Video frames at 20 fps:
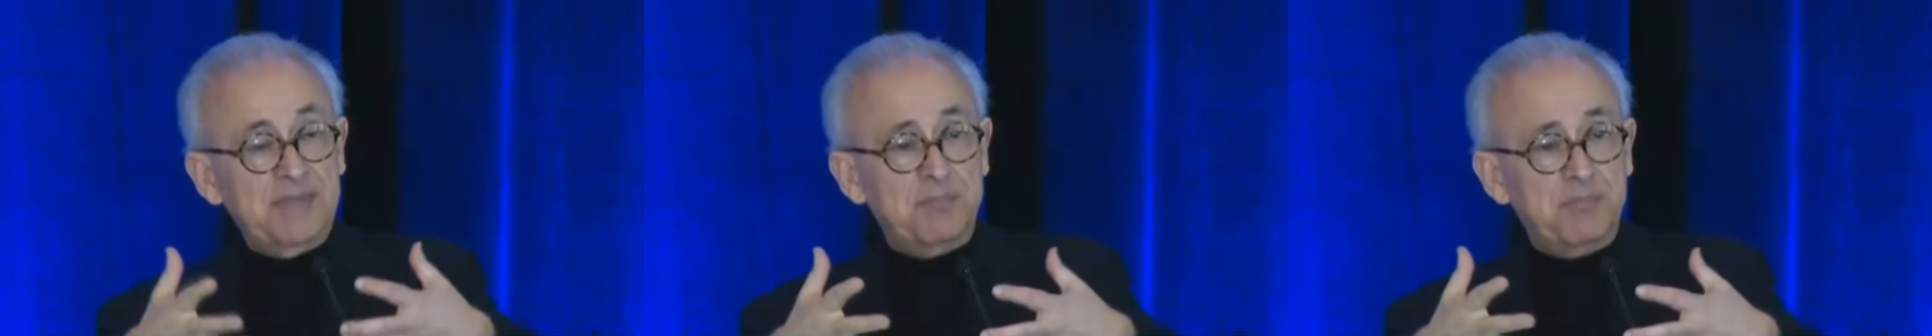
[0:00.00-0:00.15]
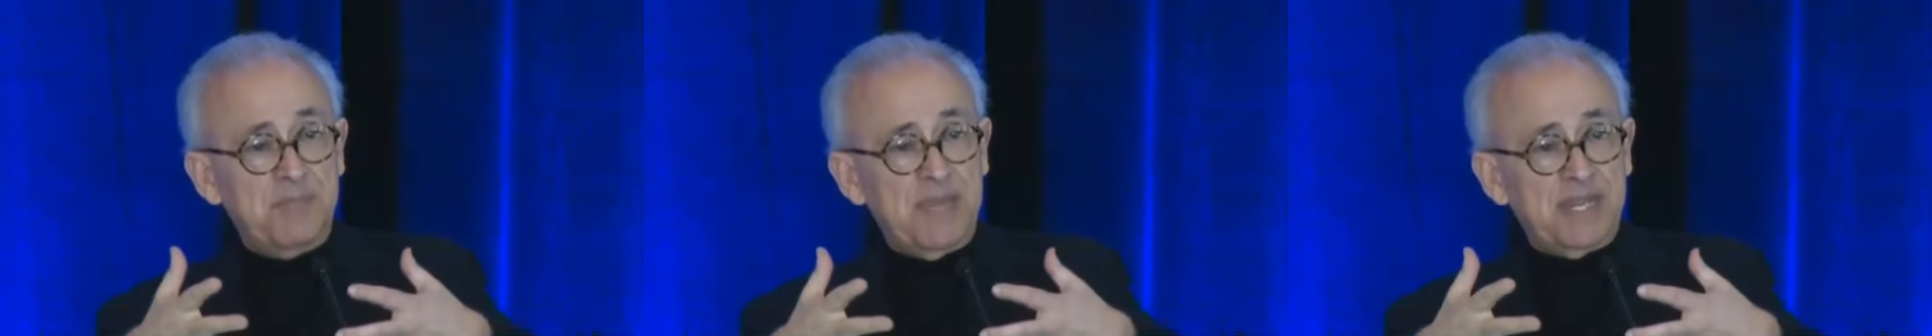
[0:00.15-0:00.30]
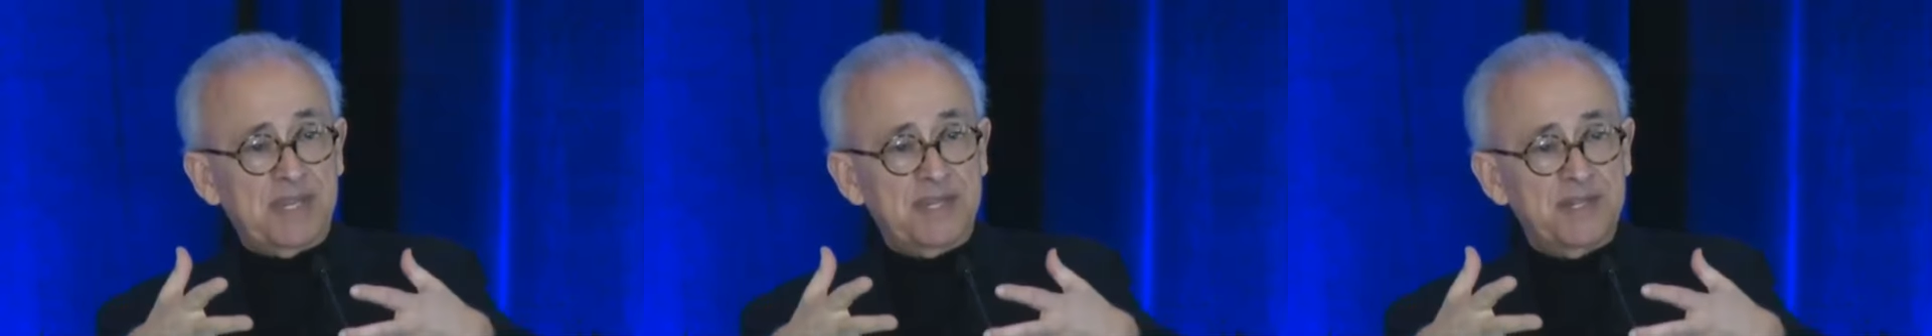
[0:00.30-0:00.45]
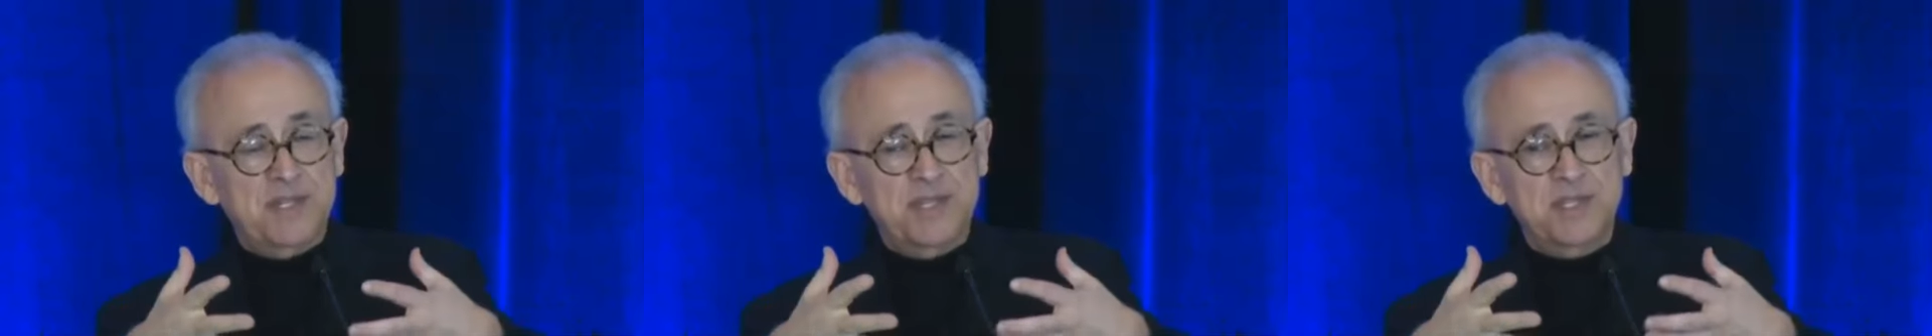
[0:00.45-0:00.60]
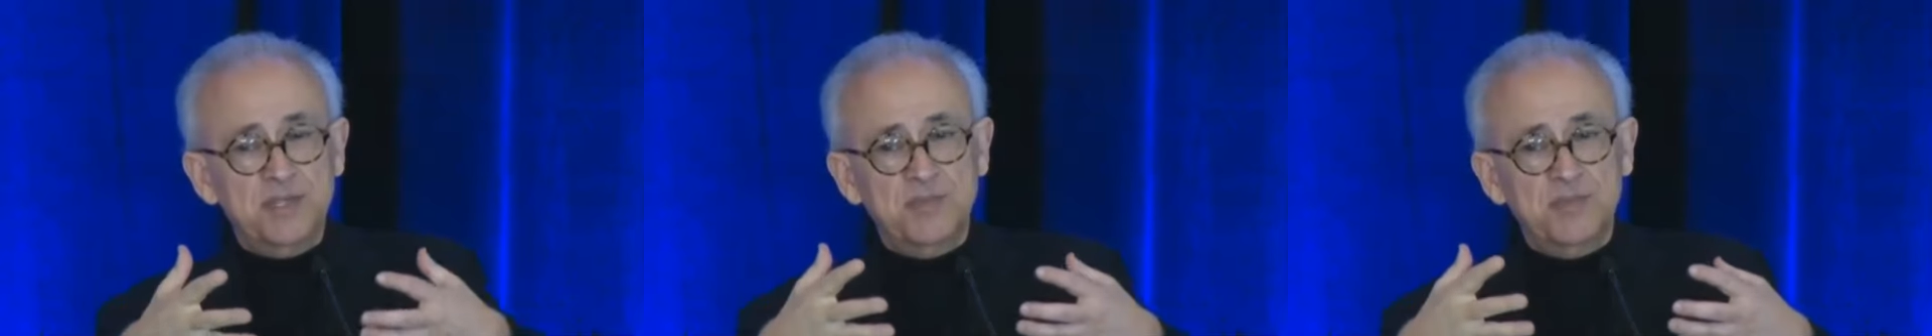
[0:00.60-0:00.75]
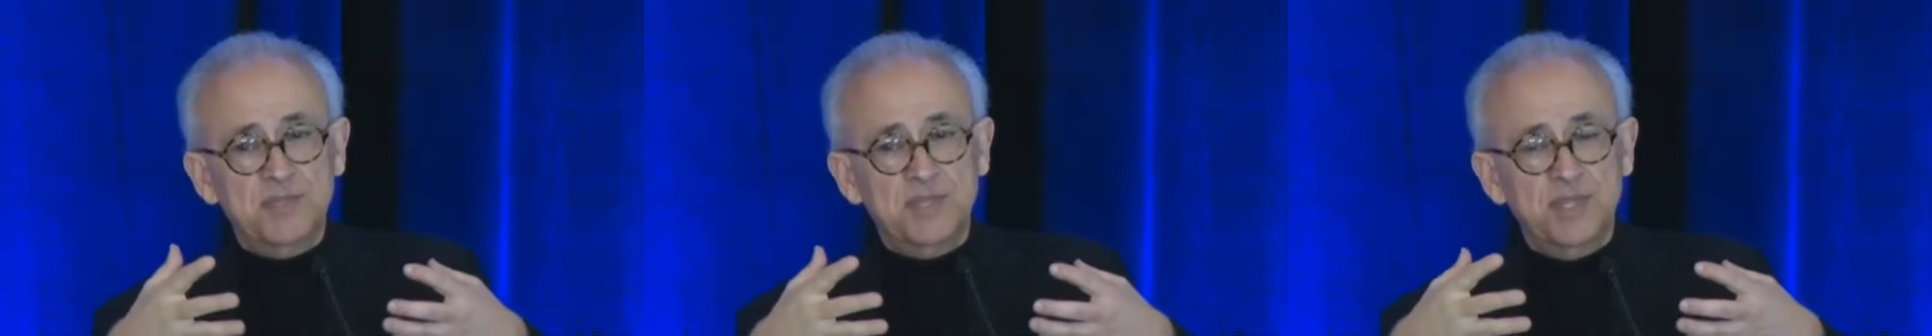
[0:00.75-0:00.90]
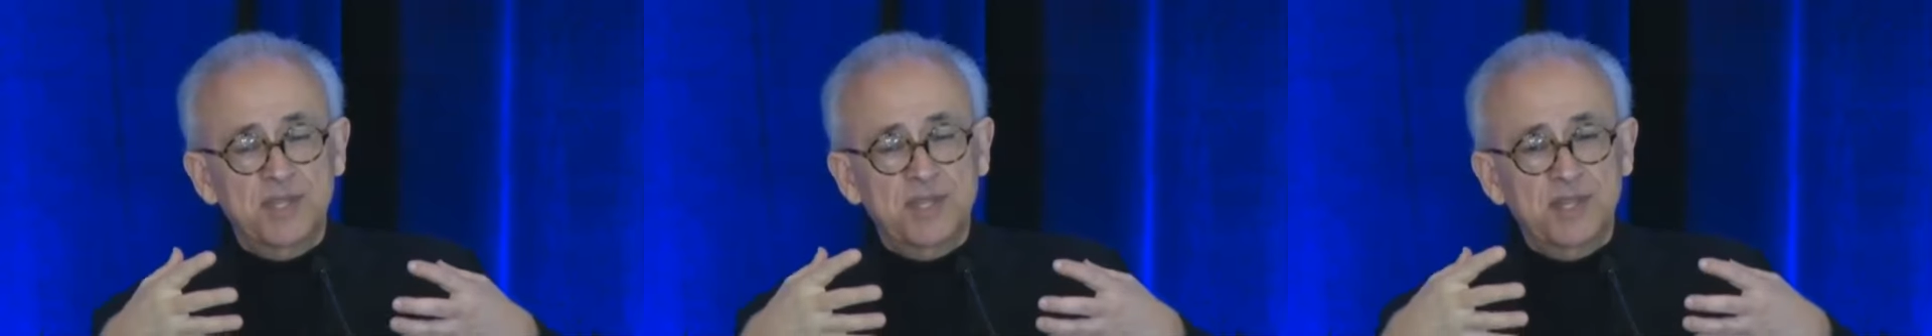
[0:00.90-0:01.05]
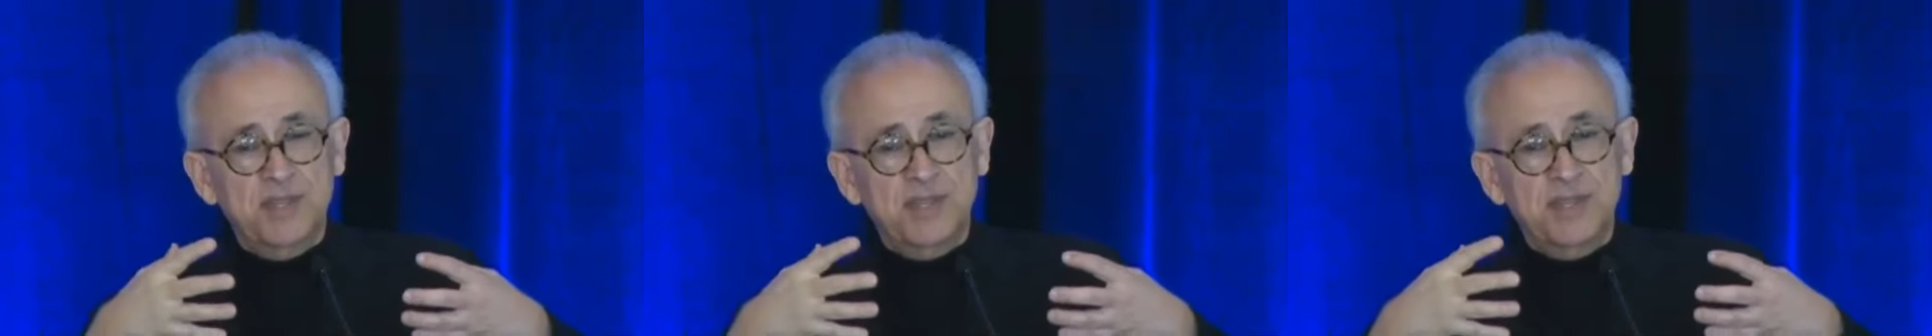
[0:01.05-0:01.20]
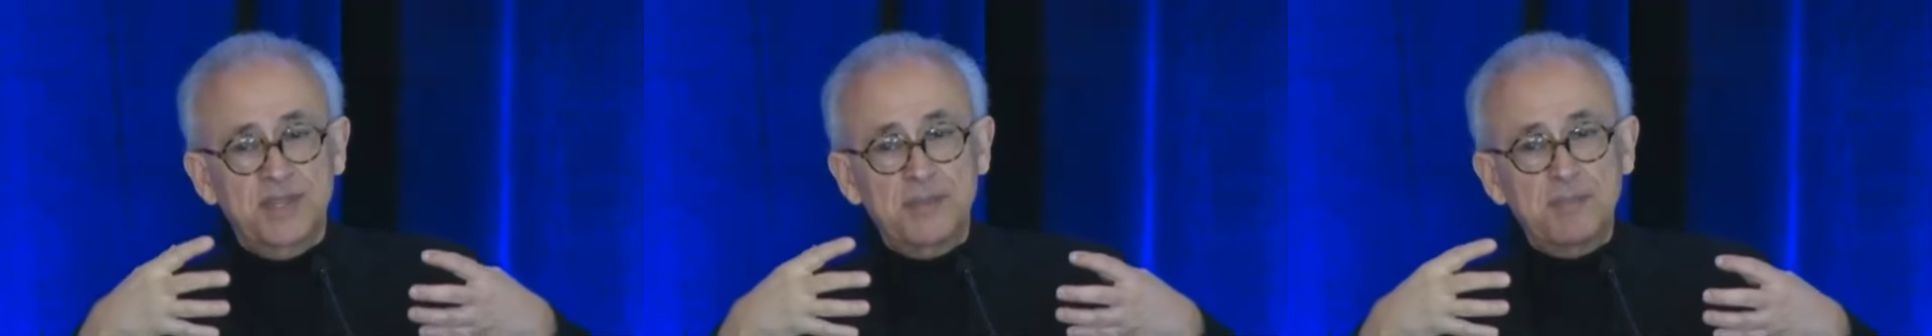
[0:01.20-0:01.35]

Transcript: deep mechanisms,